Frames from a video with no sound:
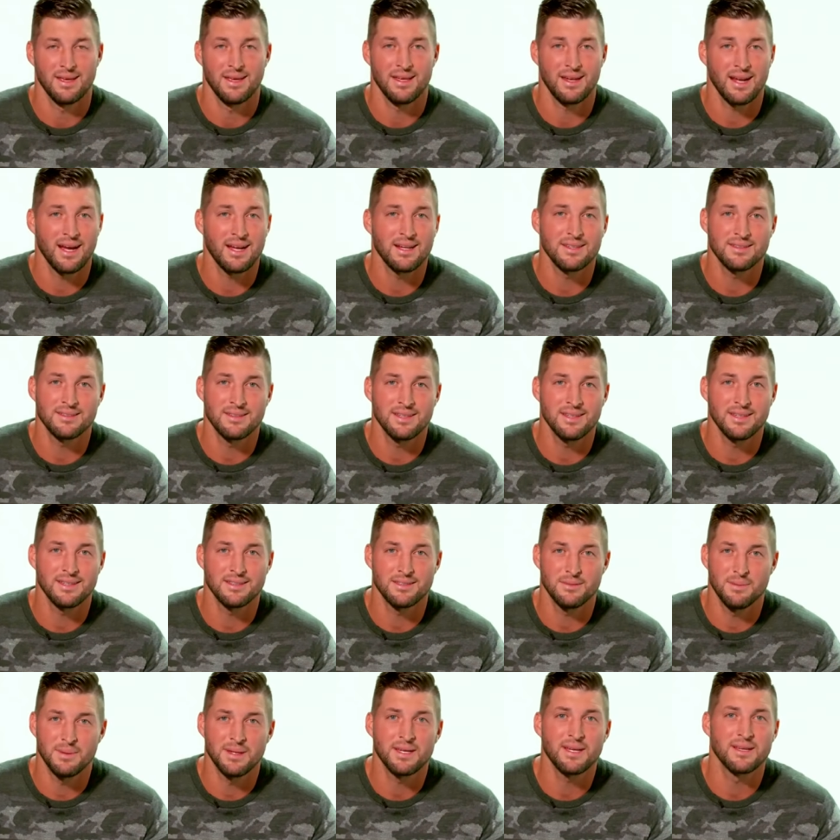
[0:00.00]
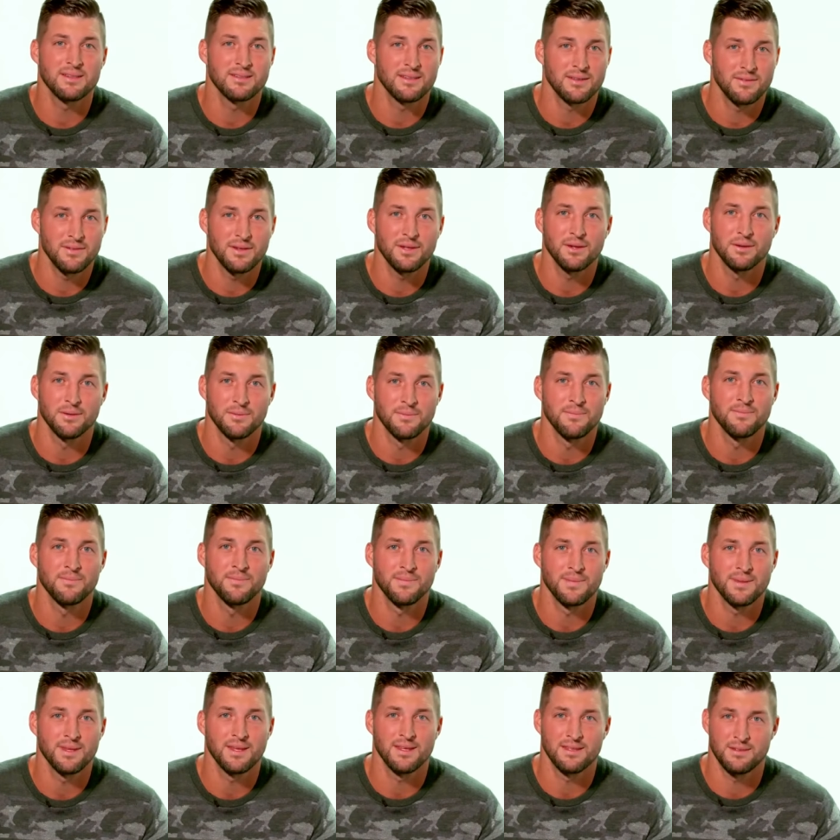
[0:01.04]
And honestly, it's because of you.
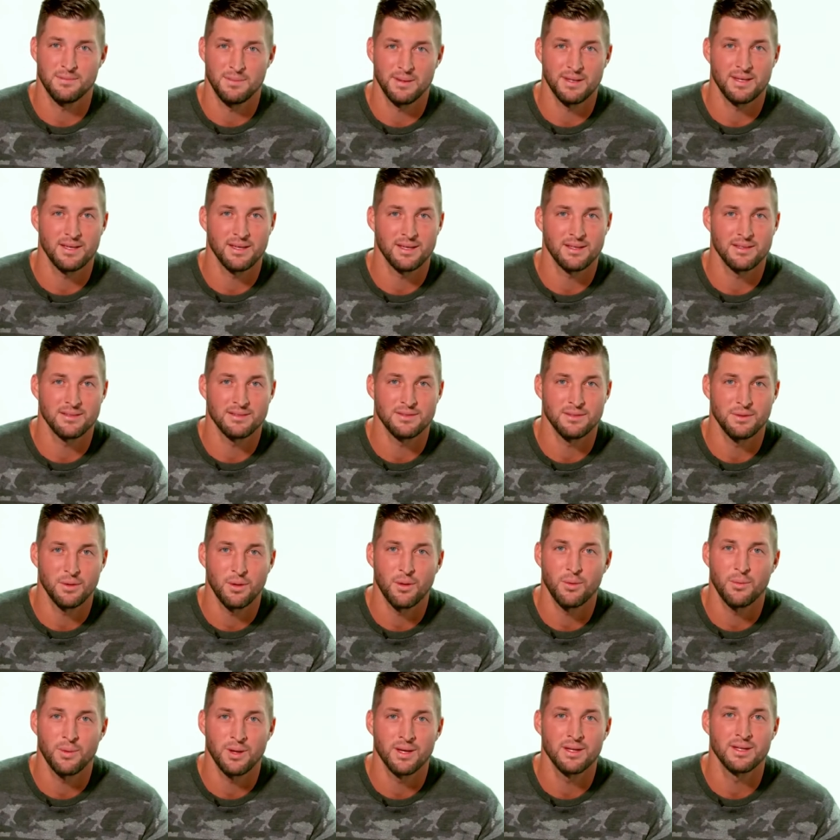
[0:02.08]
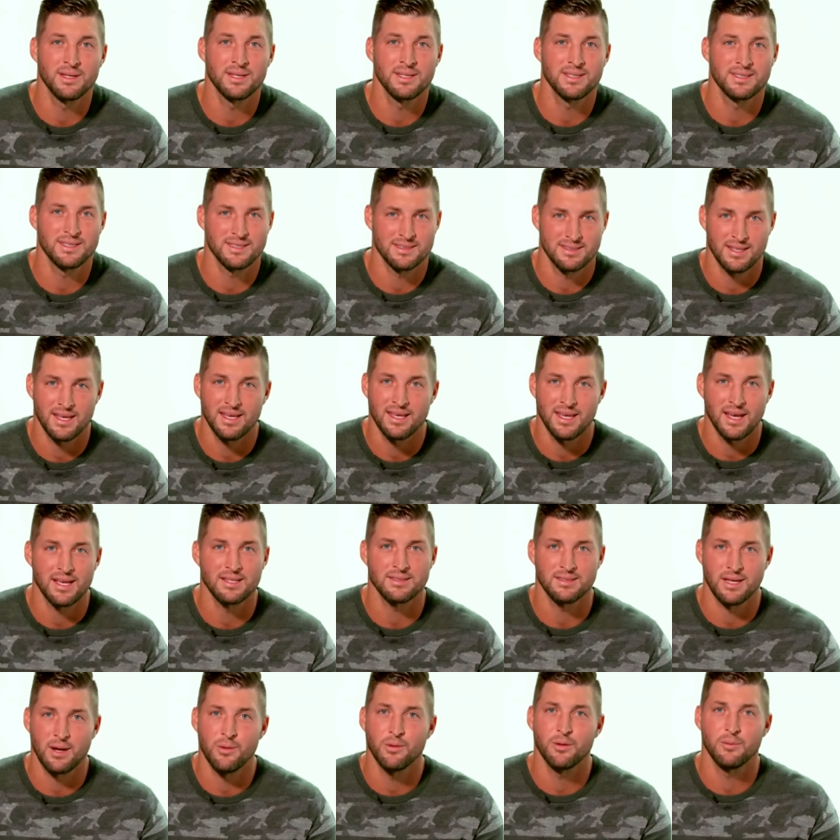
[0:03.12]
It's because you're willing to say,
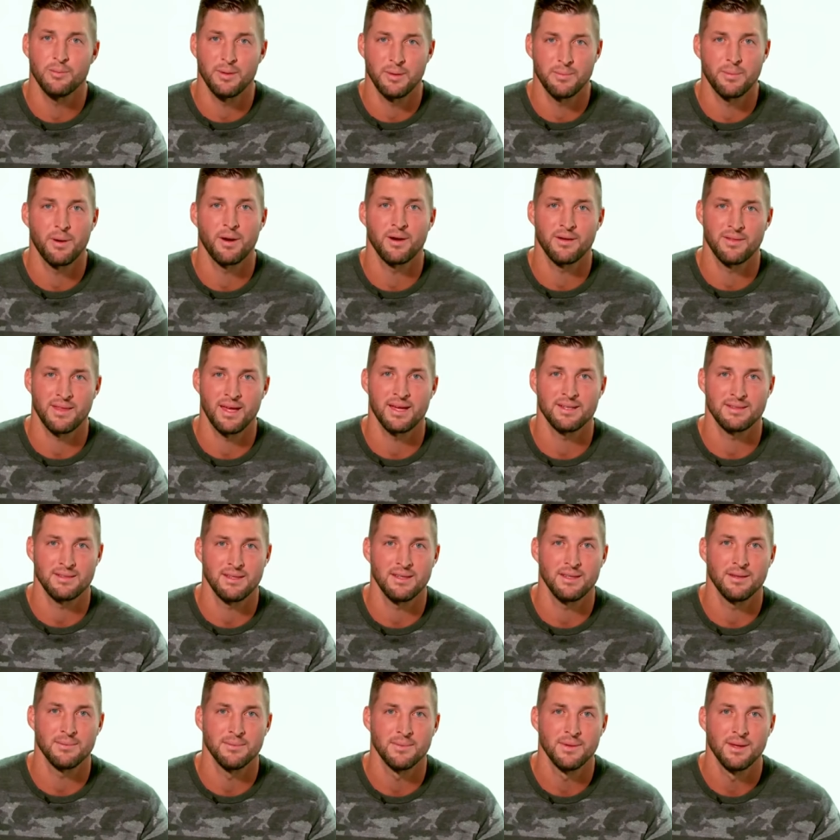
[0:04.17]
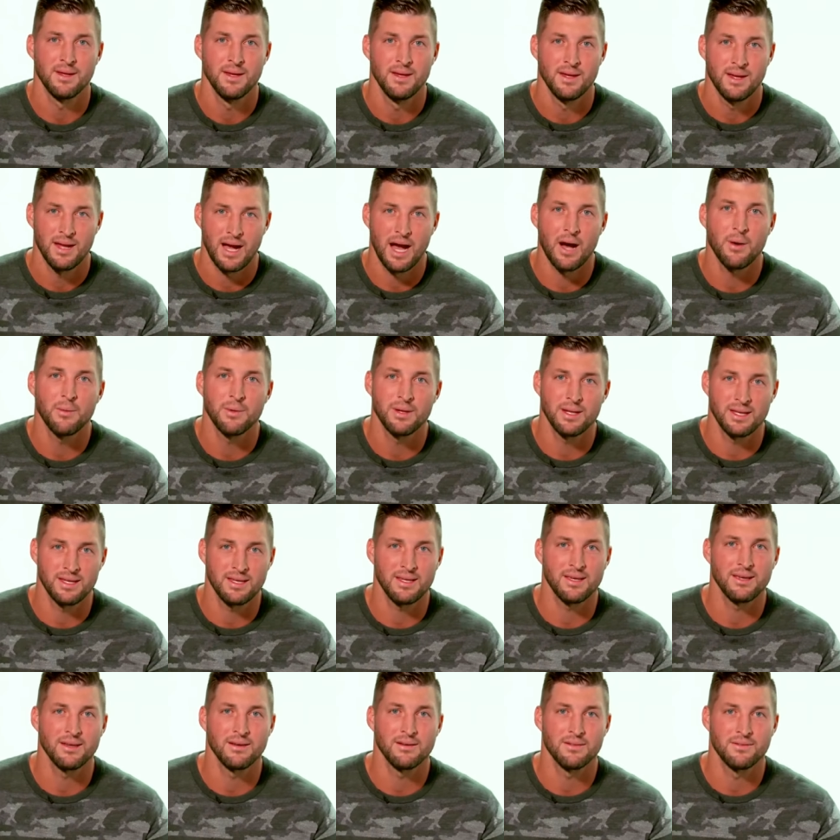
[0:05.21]
yes, I want to be part of that team. I want to
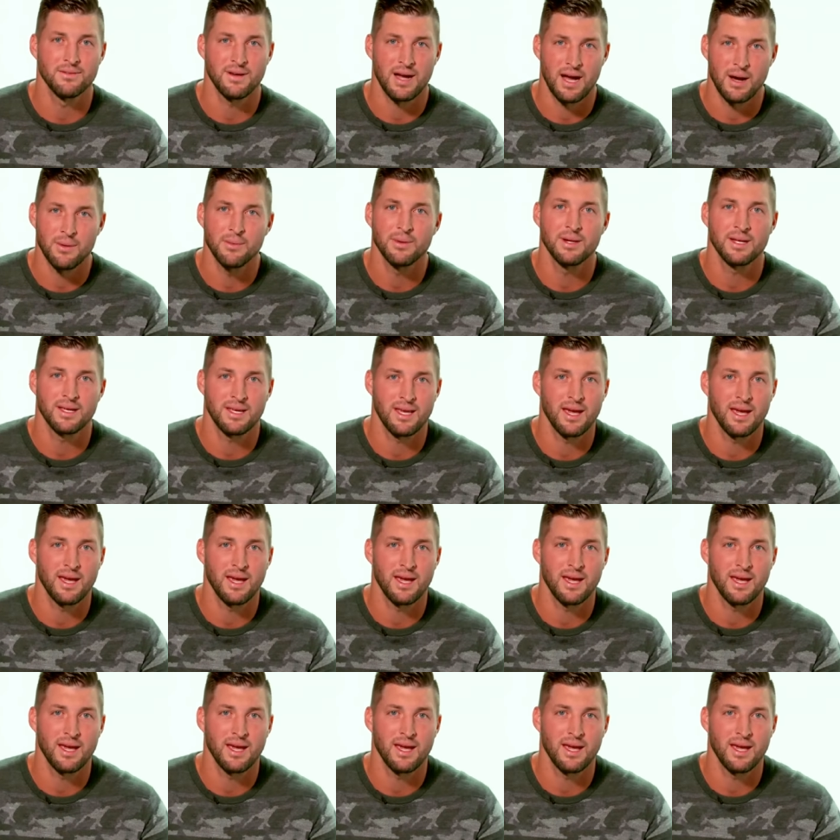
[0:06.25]
give. I want to